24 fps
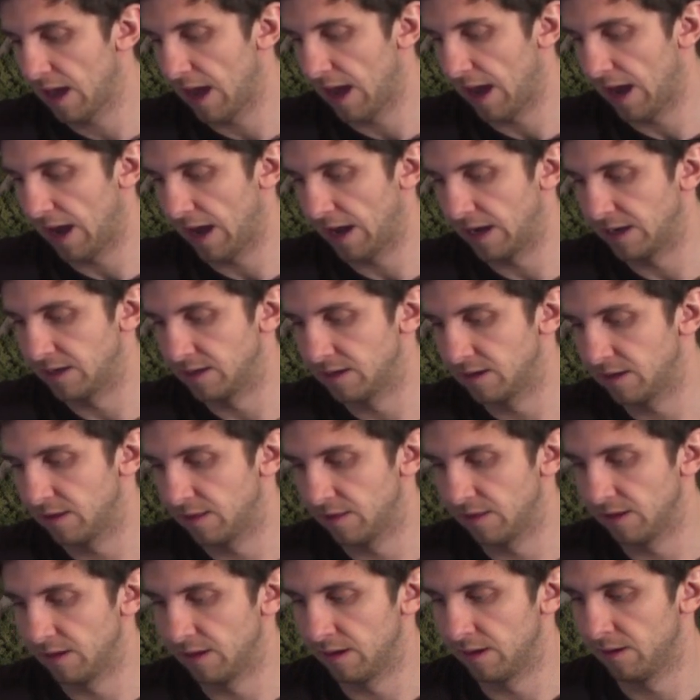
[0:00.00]
and
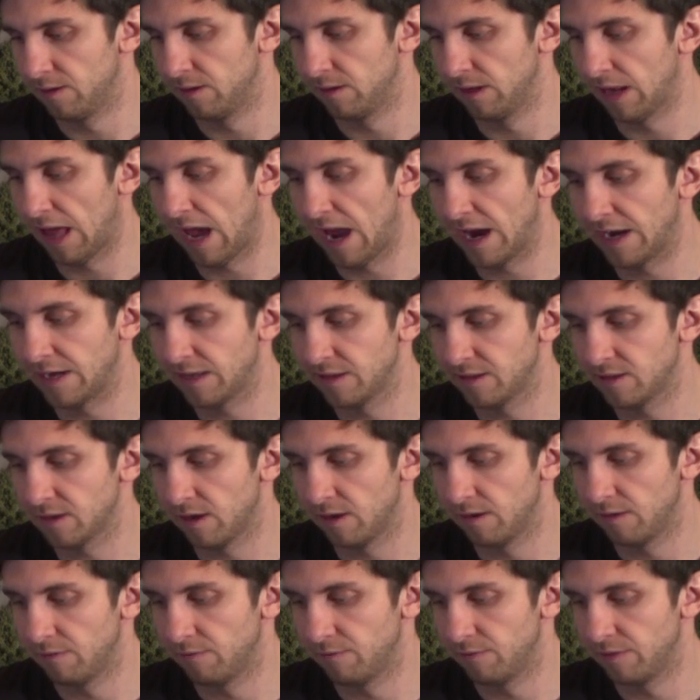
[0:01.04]
the lines
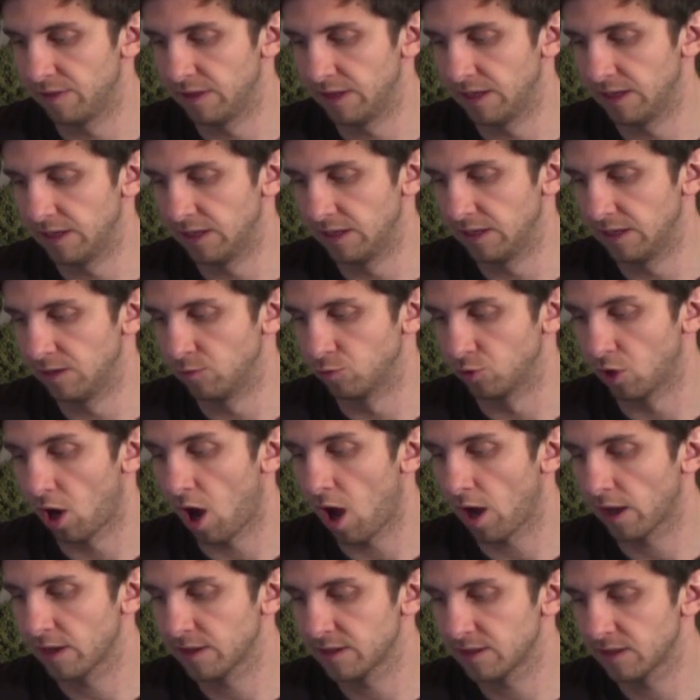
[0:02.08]
of the
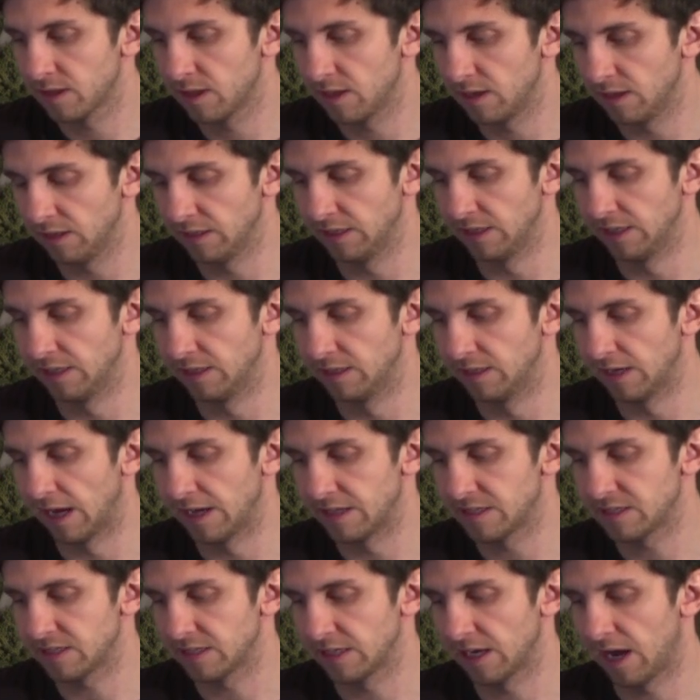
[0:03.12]
rocks lead
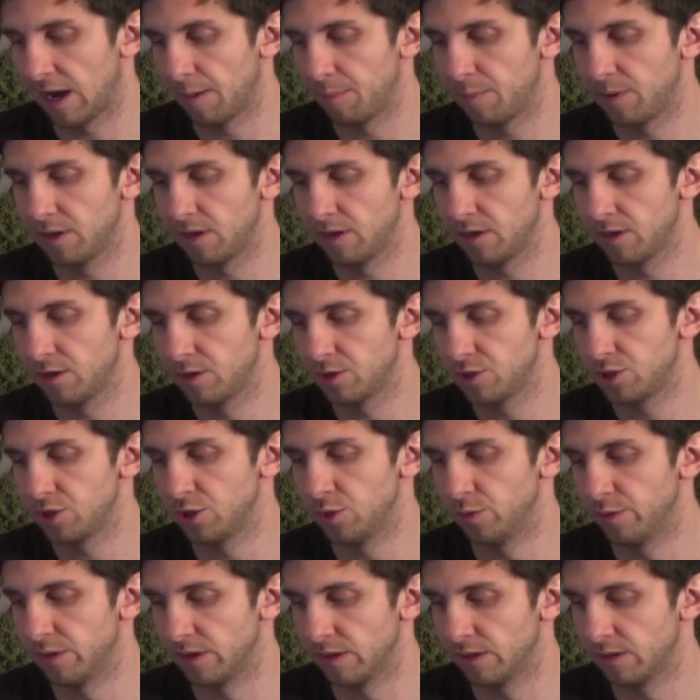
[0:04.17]
nicely up
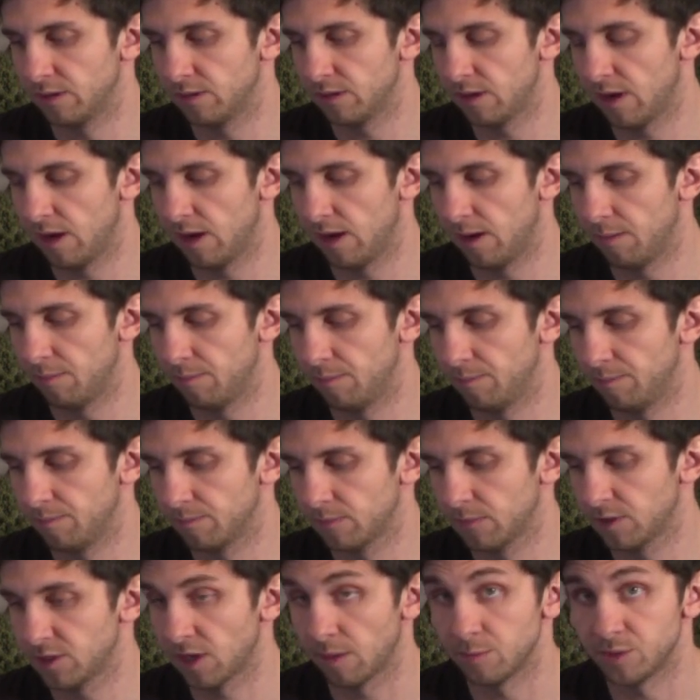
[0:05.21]
to the
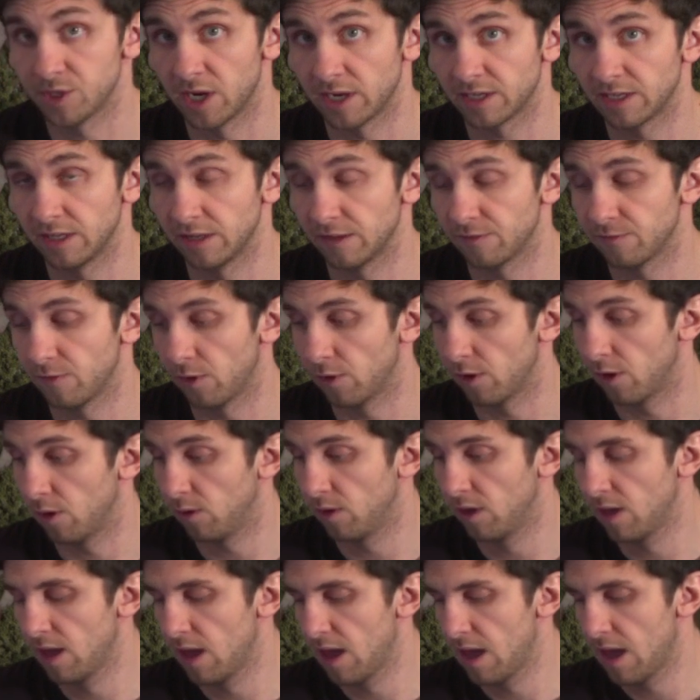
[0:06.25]
subject in this photo.
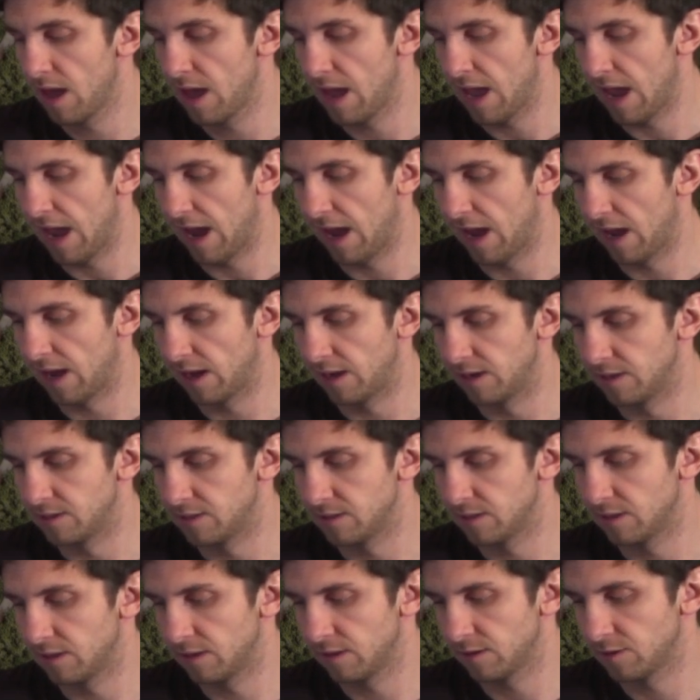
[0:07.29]
And
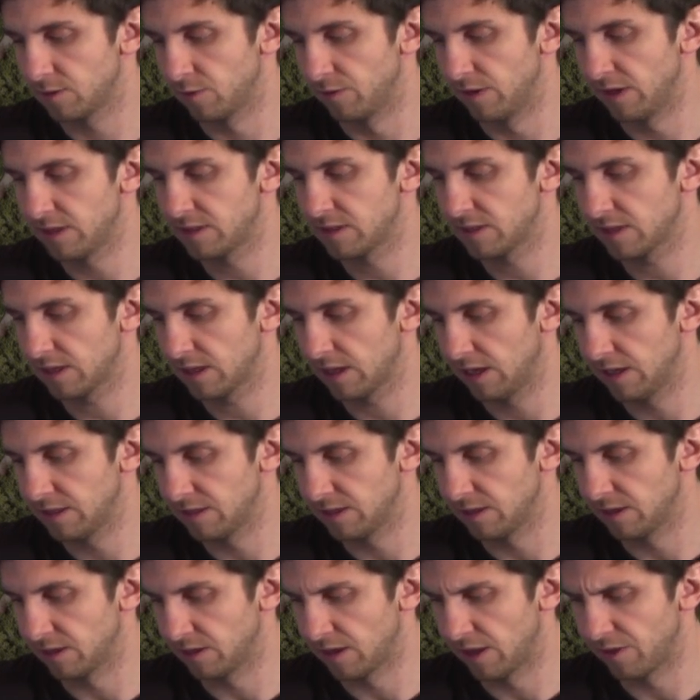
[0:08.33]
so this is
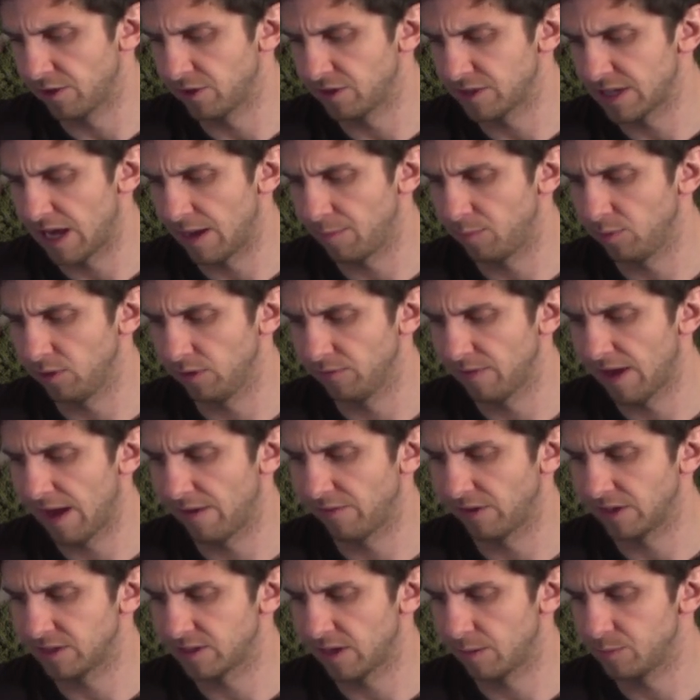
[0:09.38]
another example of
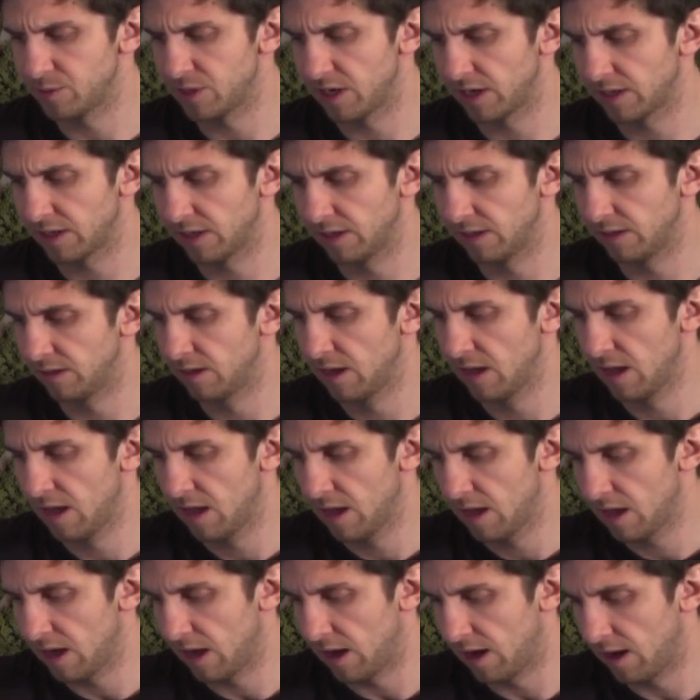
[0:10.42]
having a subject, and
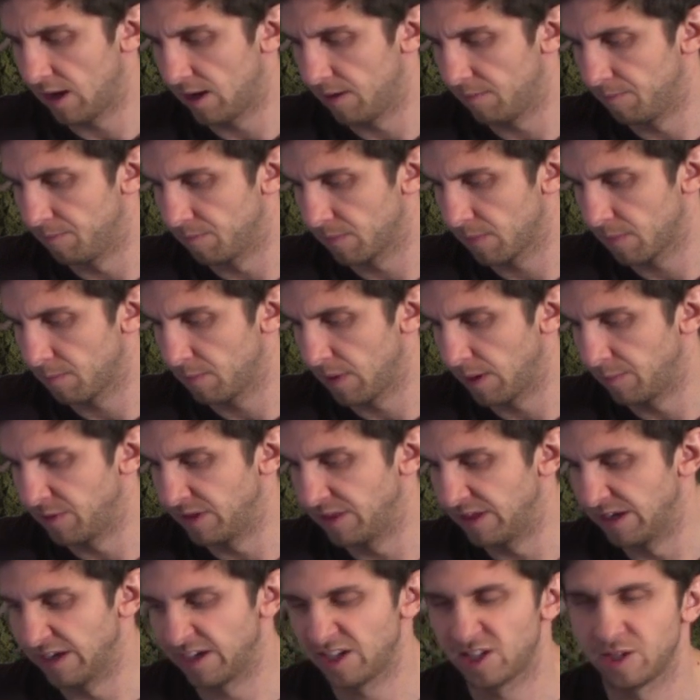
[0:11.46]
maybe
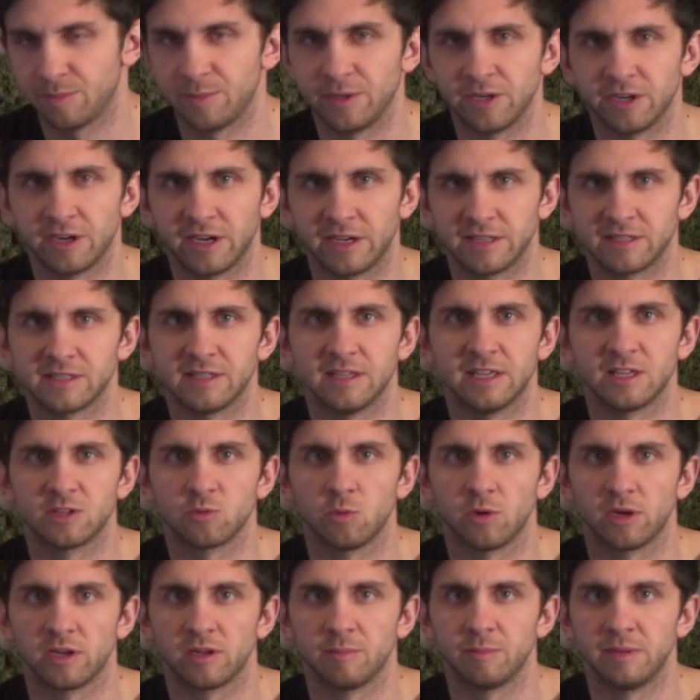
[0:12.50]
the experience in this
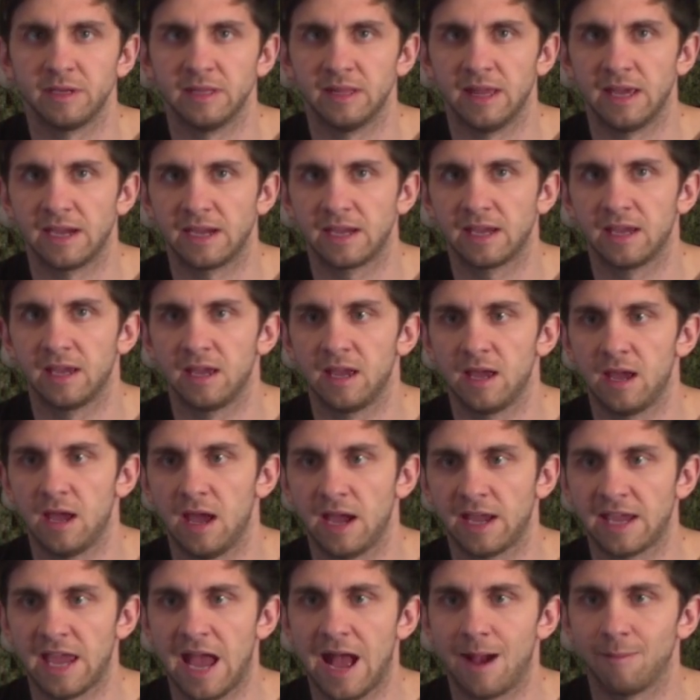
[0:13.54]
one could be like a
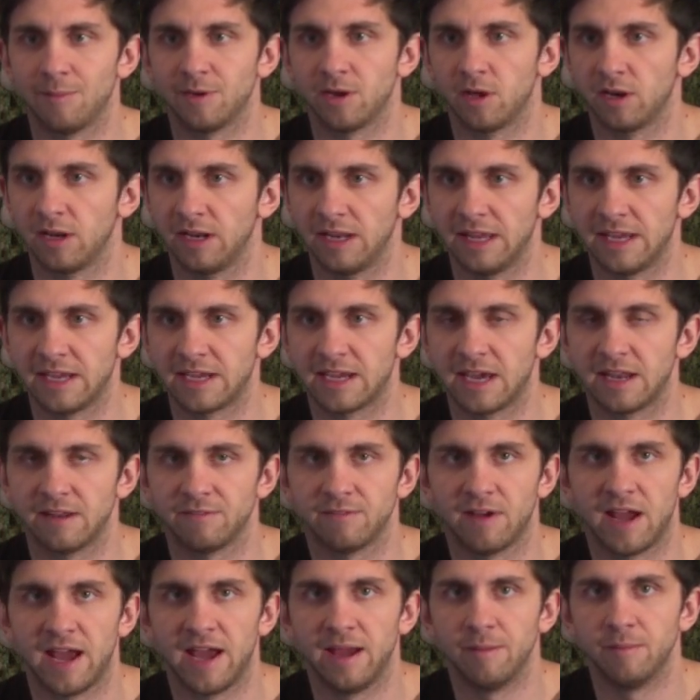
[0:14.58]
cabin on a lake kind of
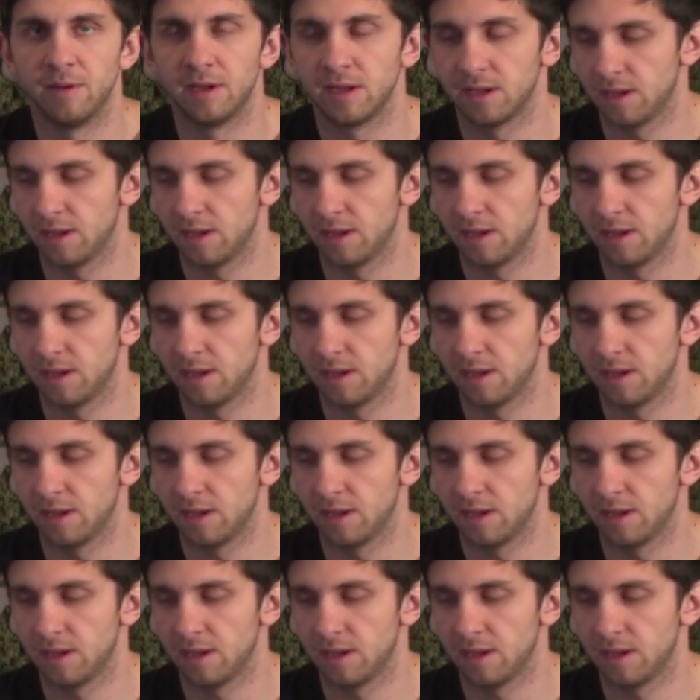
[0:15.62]
vibe.